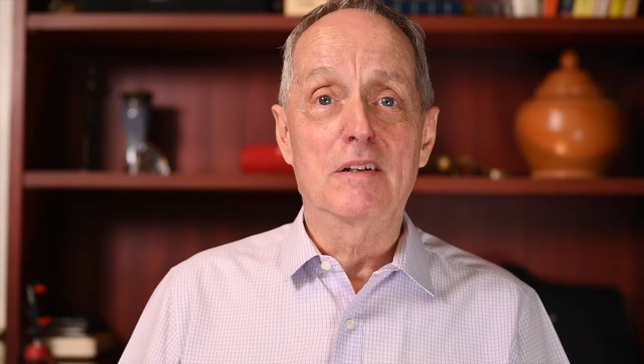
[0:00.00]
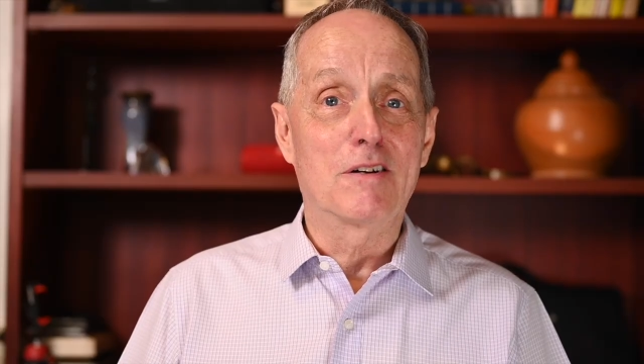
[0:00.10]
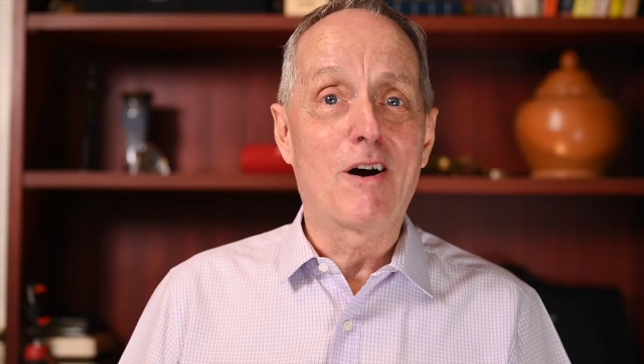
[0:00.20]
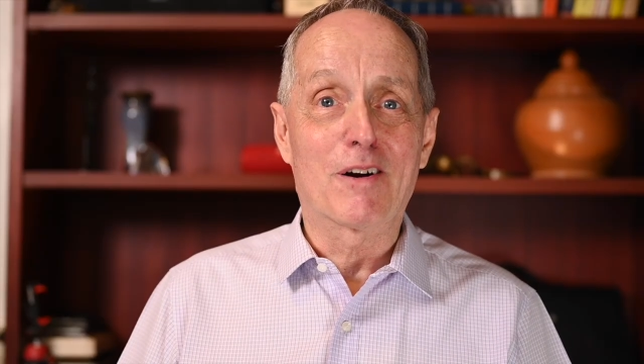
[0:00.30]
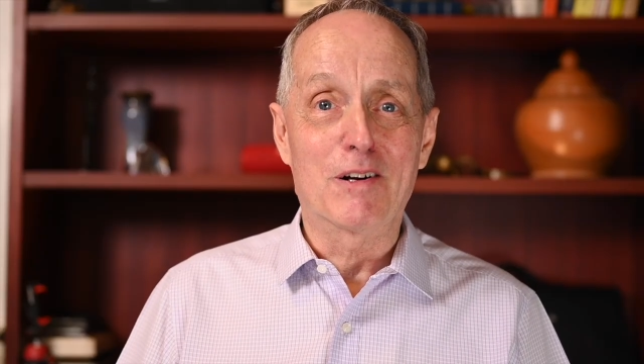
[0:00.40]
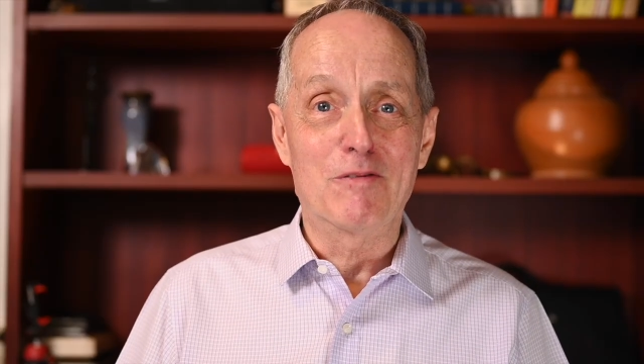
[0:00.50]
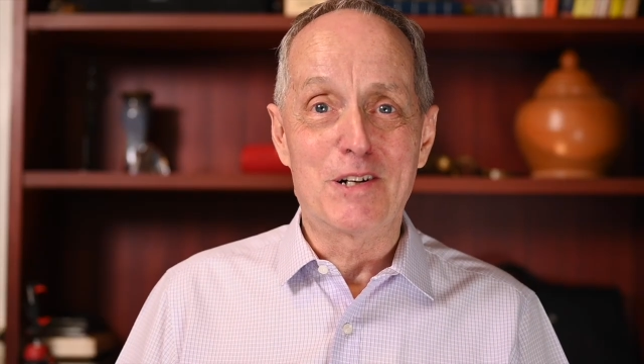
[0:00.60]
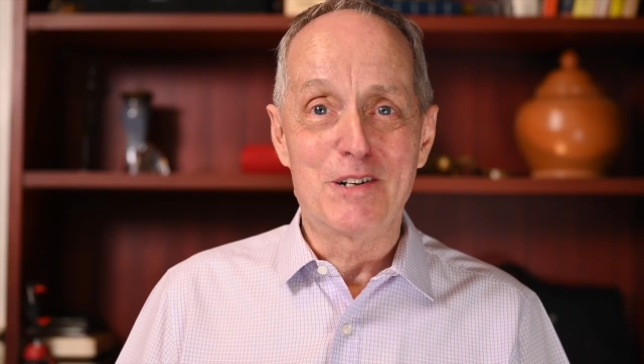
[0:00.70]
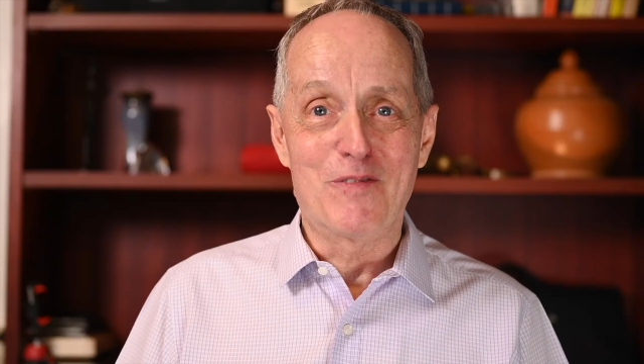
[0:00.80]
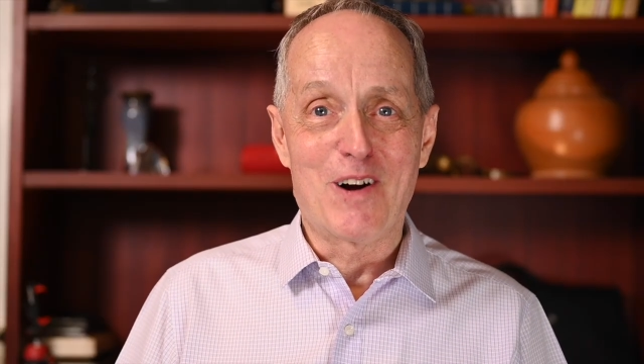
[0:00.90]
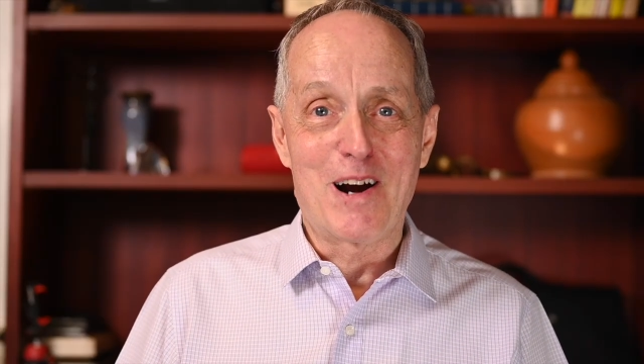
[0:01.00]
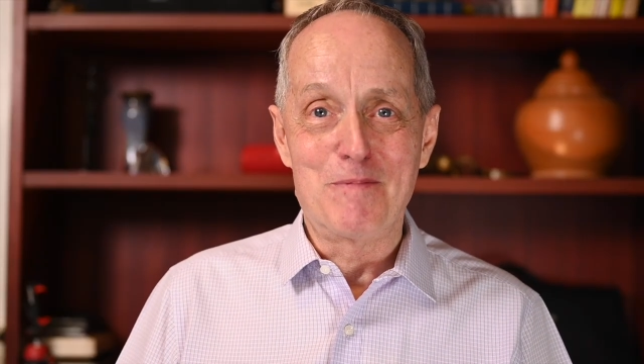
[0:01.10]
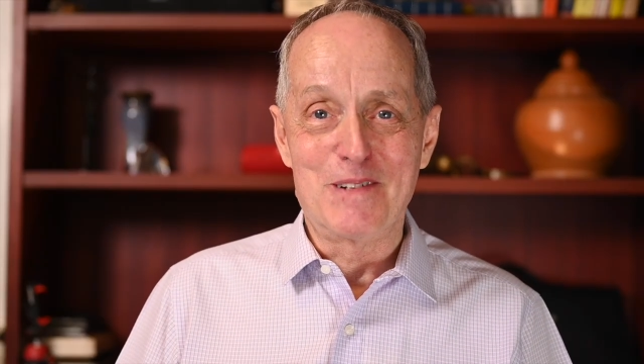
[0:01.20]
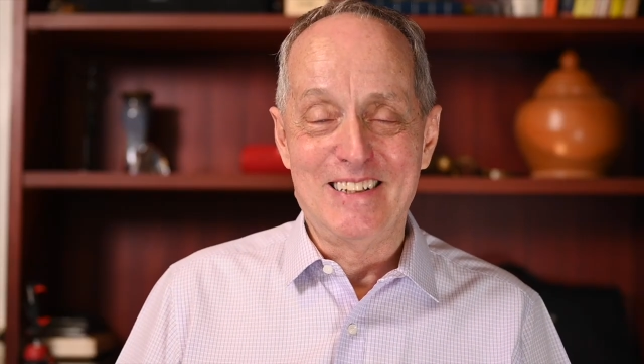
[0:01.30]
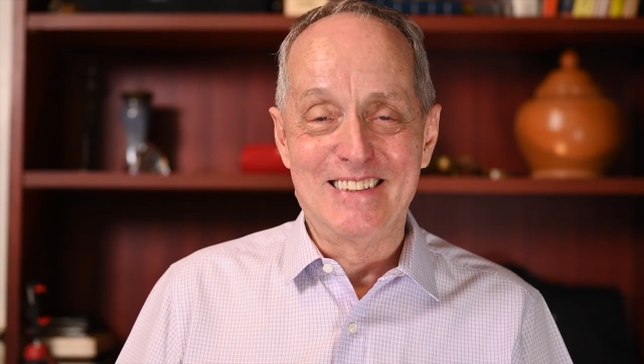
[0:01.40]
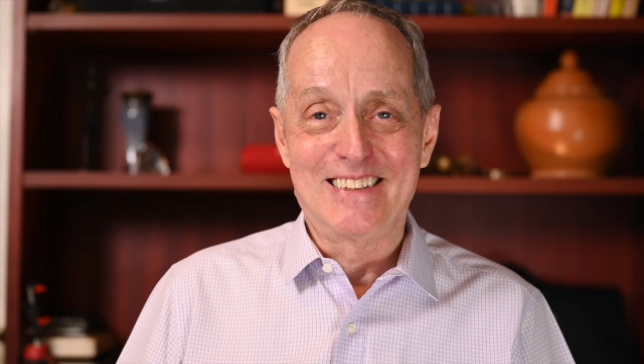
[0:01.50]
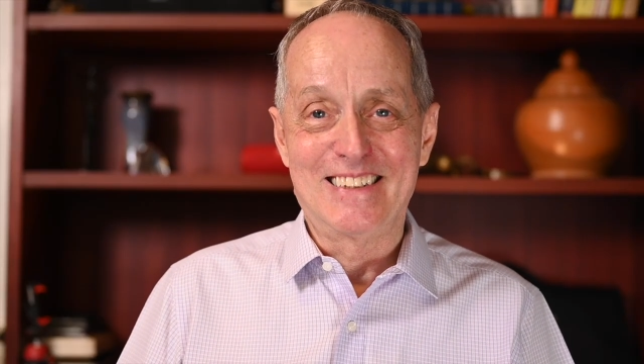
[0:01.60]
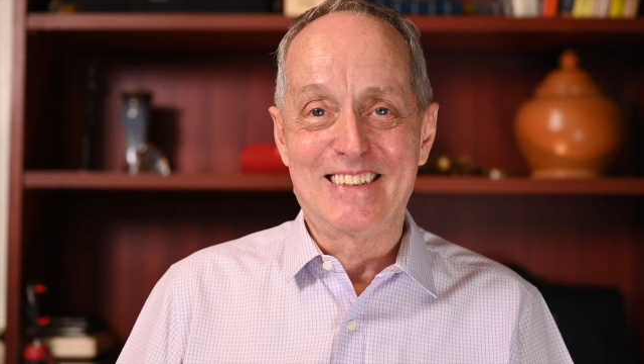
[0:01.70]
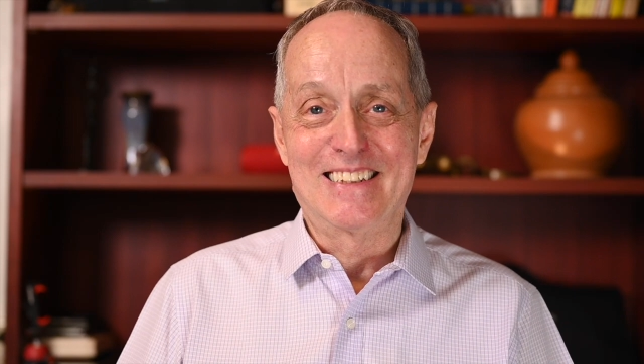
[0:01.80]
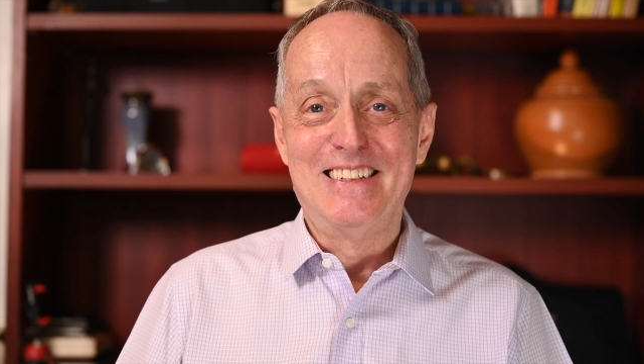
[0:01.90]
a target-rich environment.
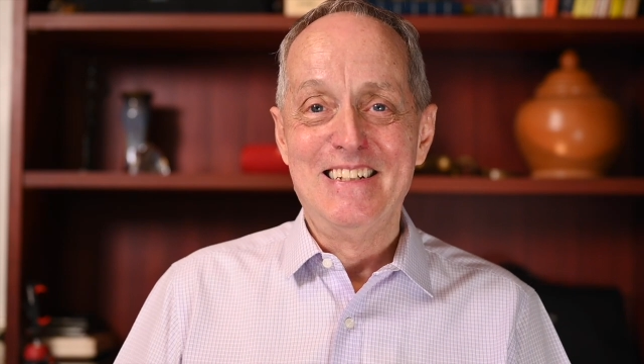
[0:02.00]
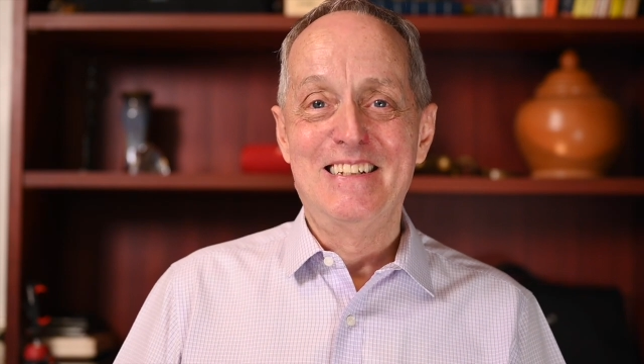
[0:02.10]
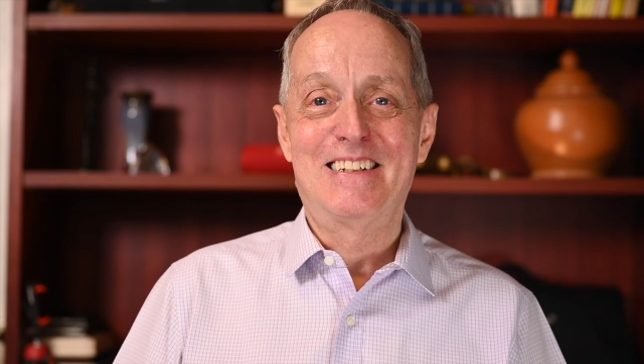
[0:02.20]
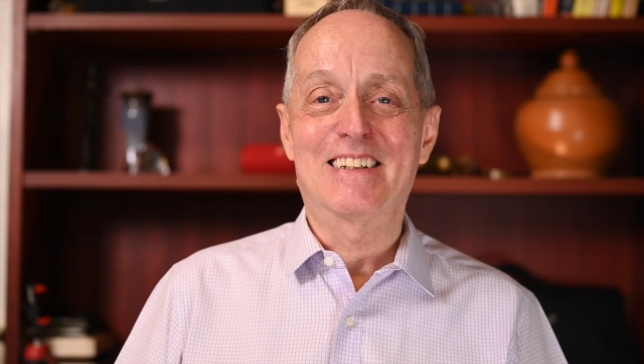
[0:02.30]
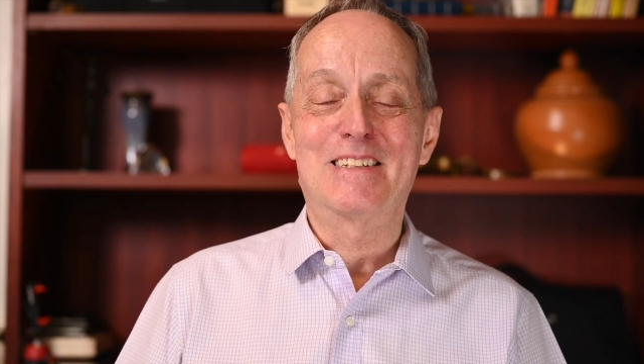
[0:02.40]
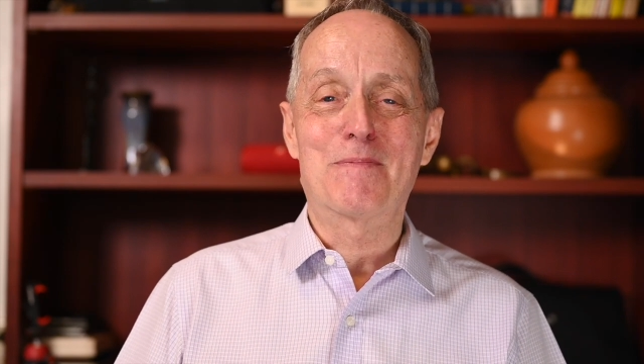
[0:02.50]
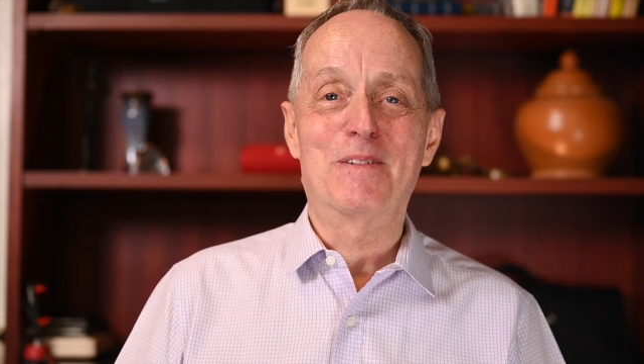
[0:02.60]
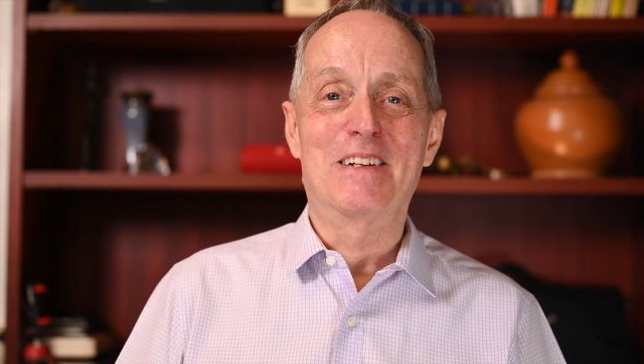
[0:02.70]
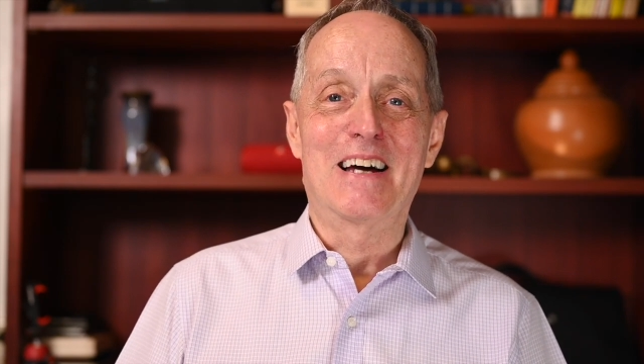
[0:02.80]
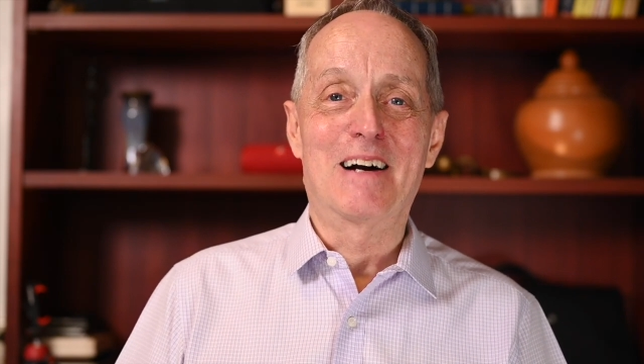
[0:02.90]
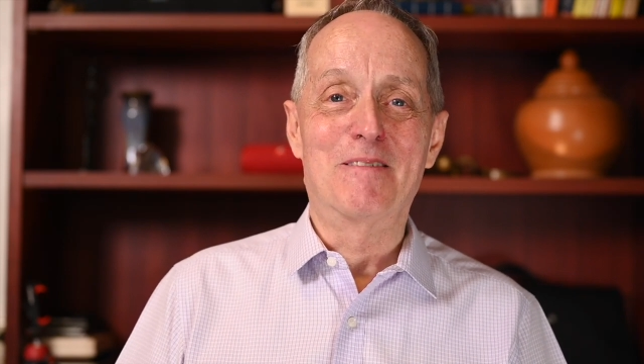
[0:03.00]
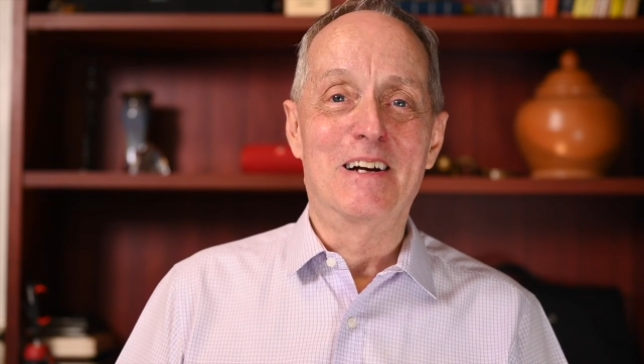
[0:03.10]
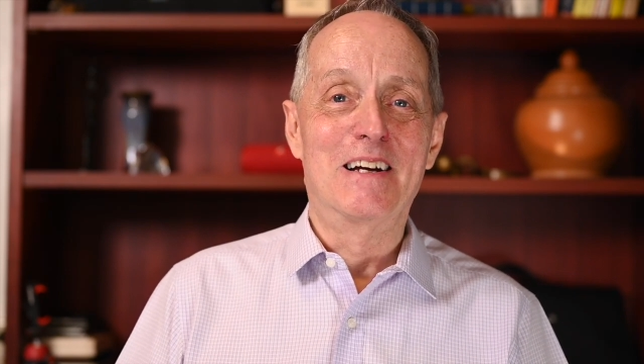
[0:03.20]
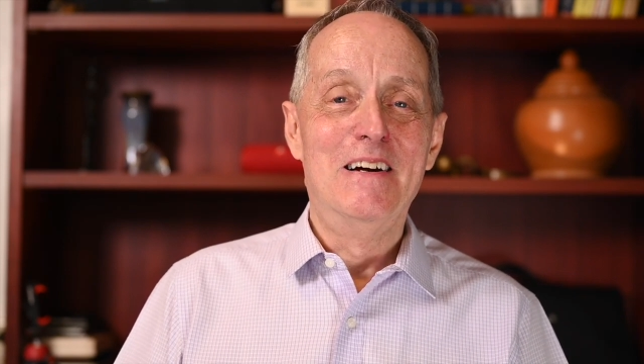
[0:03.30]
Let's put it that way.